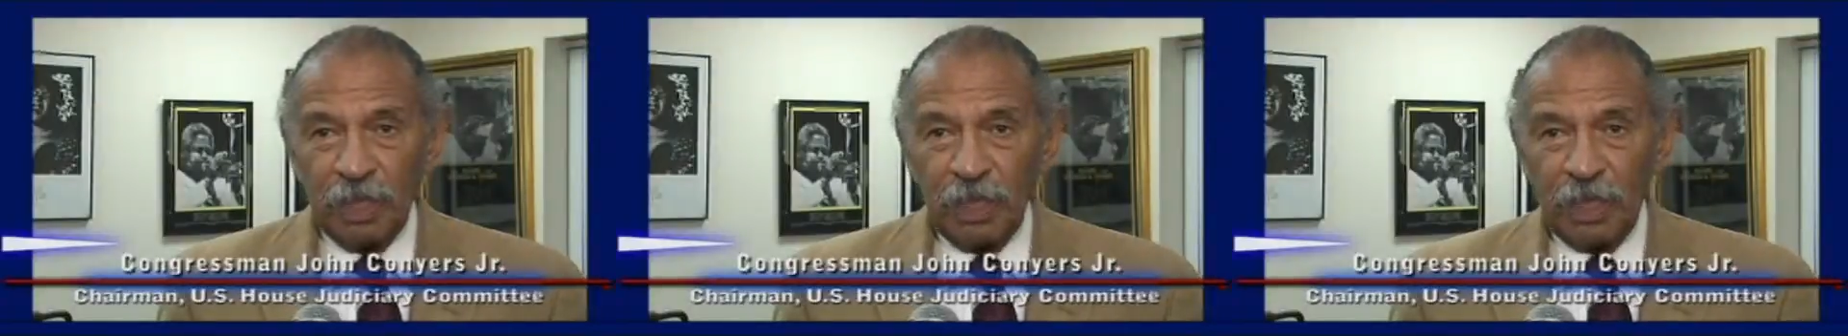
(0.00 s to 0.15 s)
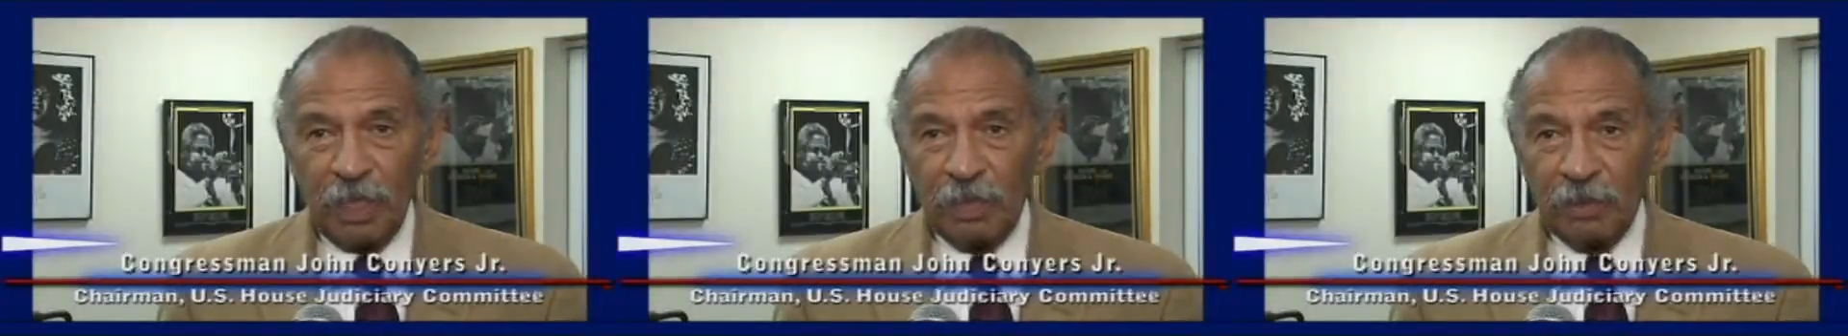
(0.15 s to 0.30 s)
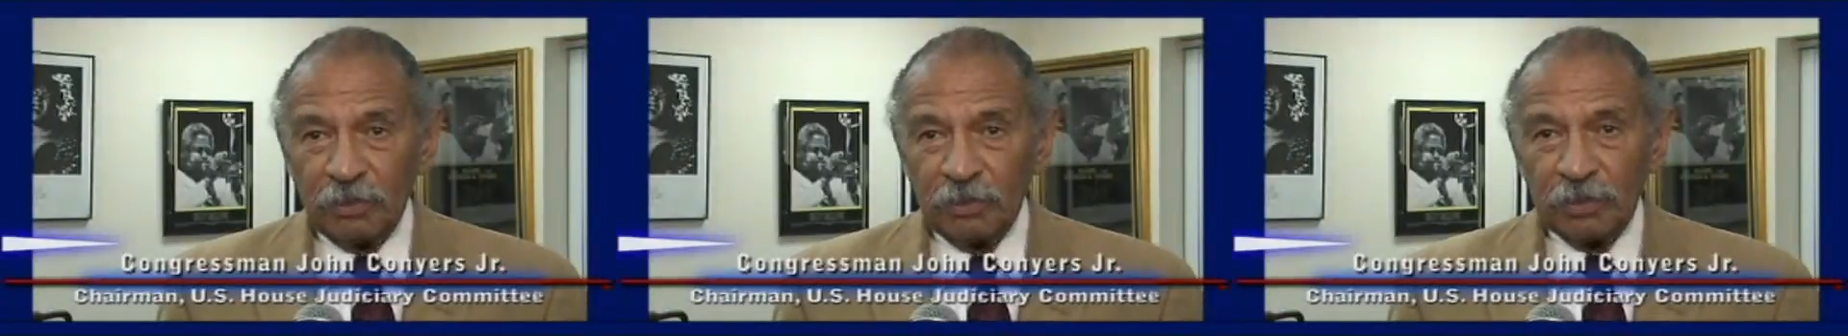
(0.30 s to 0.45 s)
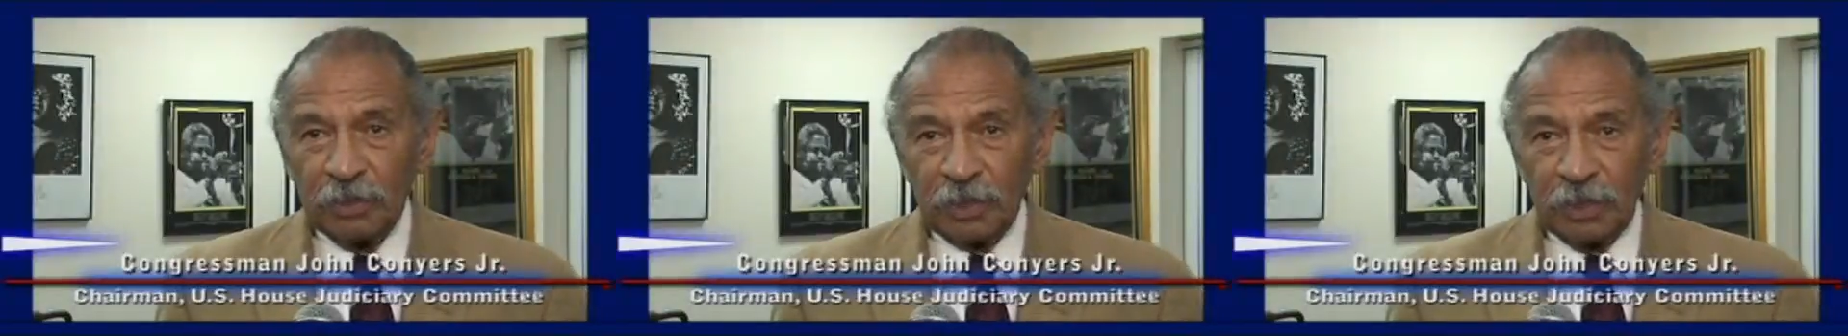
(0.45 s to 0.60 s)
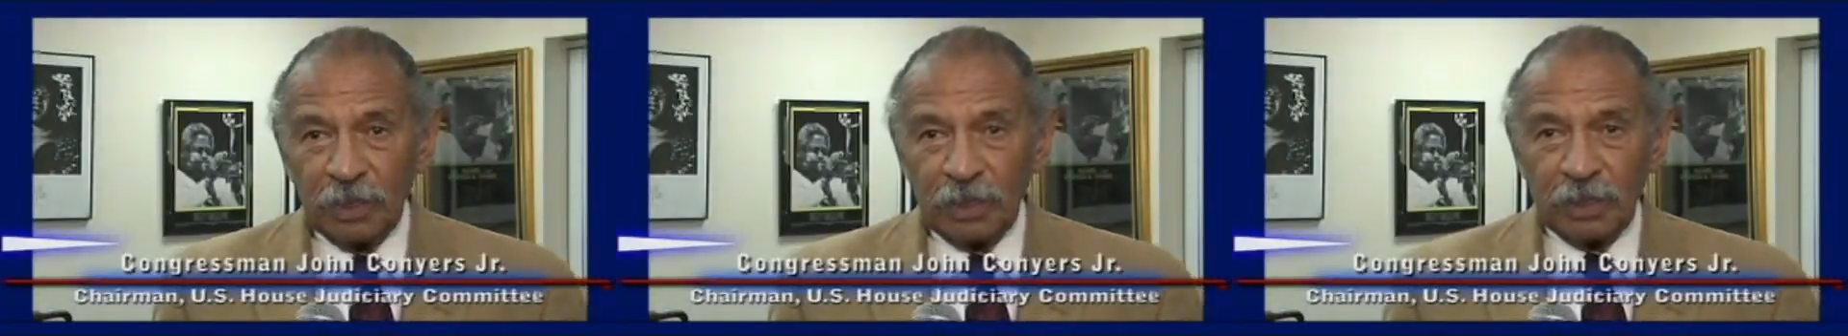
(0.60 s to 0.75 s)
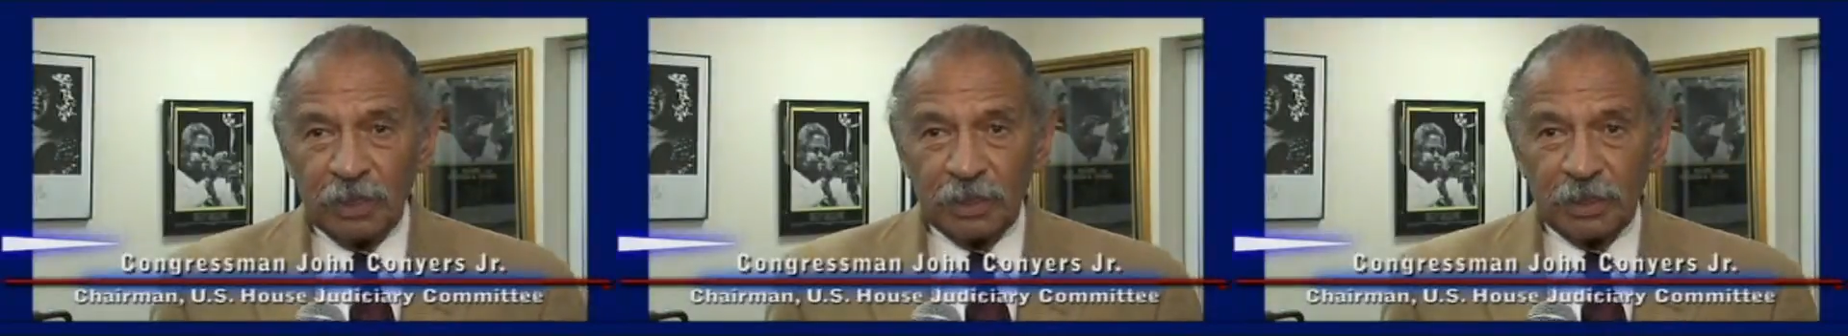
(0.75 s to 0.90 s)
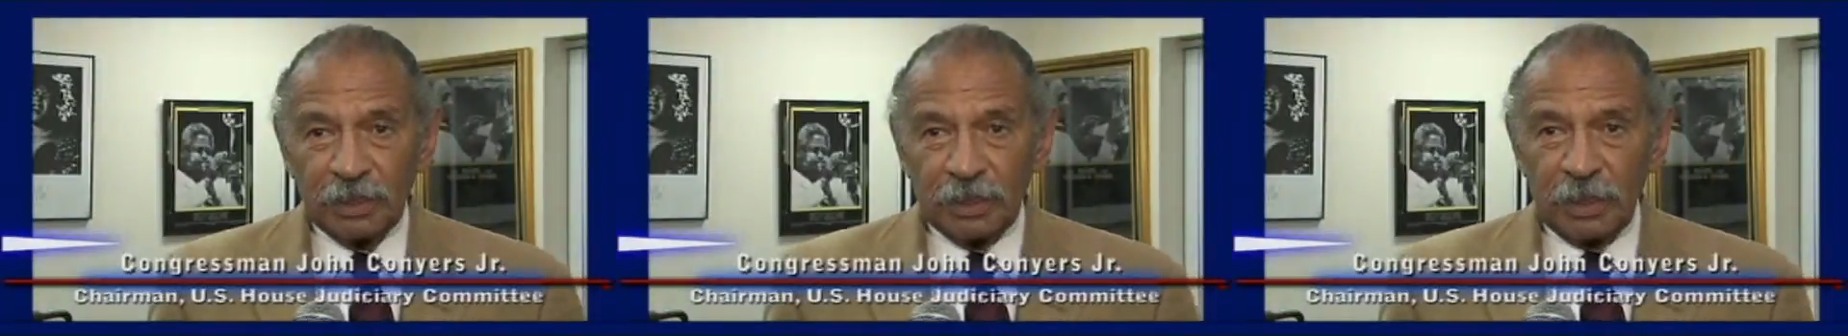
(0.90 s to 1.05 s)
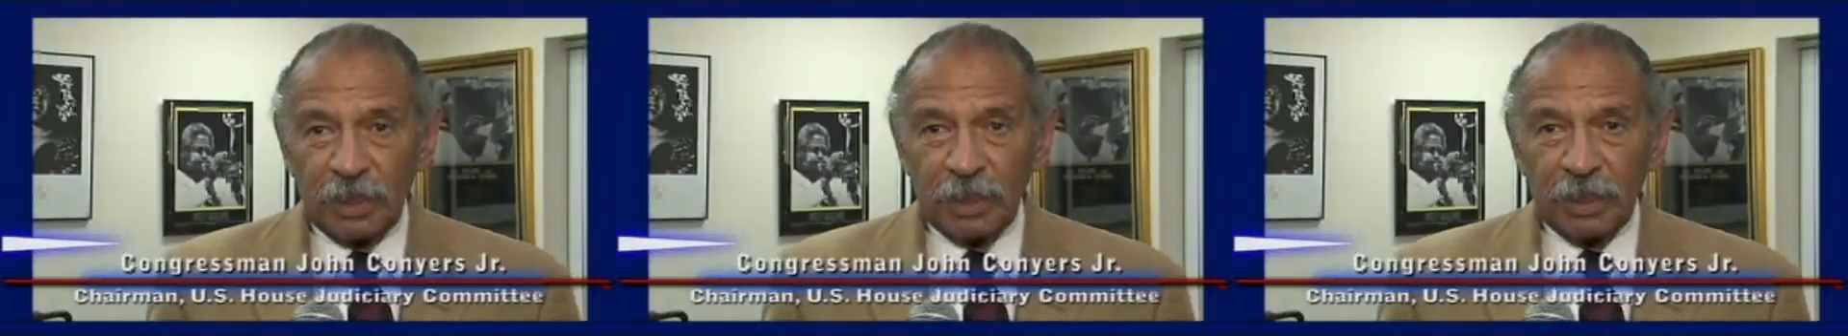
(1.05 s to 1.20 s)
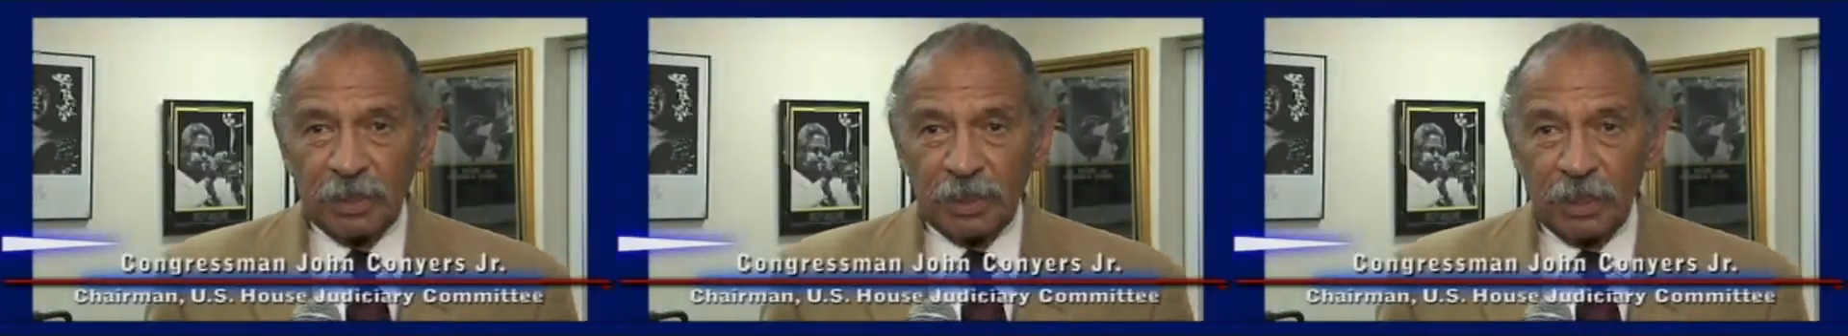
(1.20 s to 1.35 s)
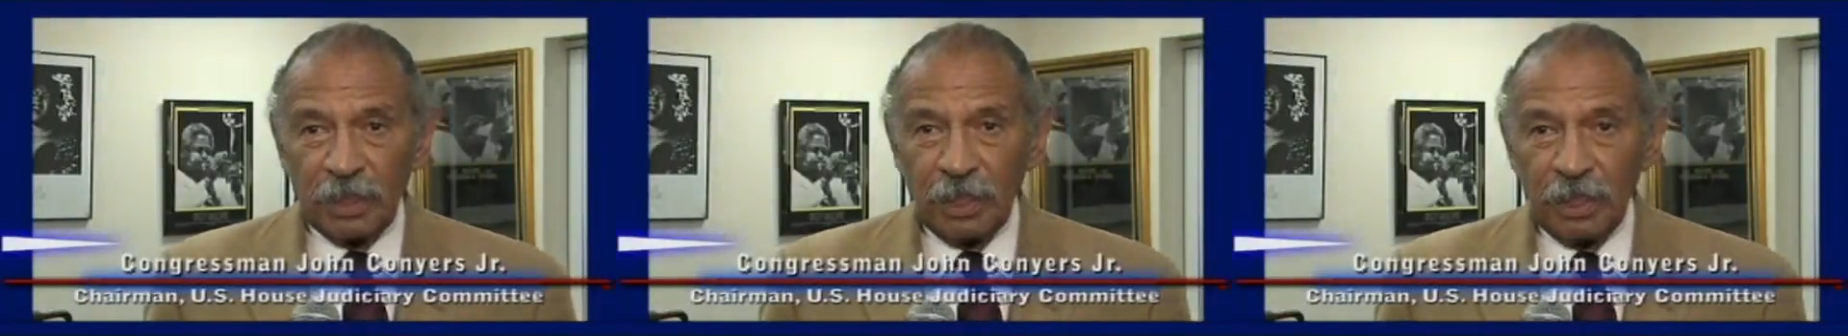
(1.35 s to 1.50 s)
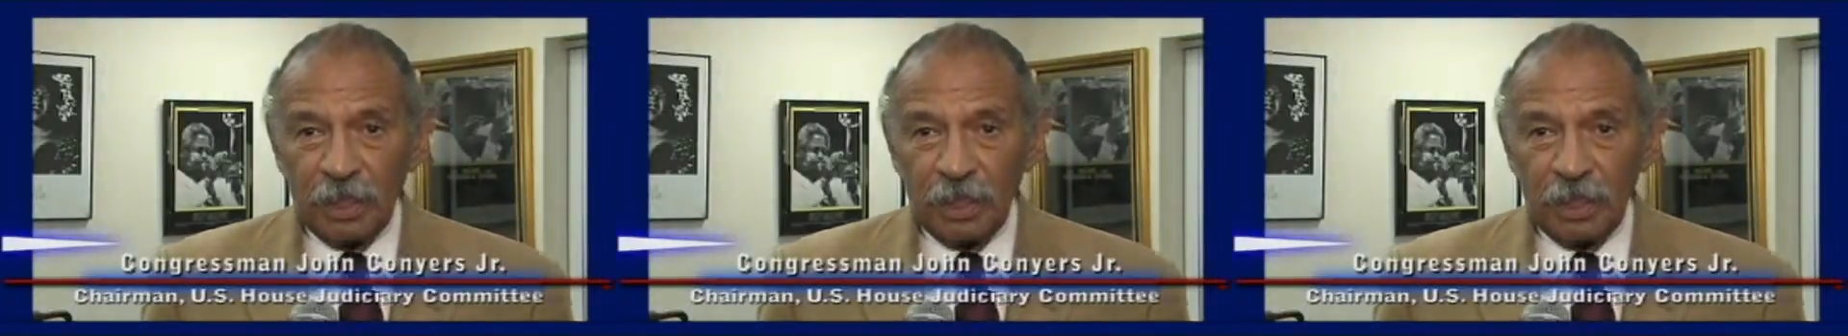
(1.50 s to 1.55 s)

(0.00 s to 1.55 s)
House and the Senate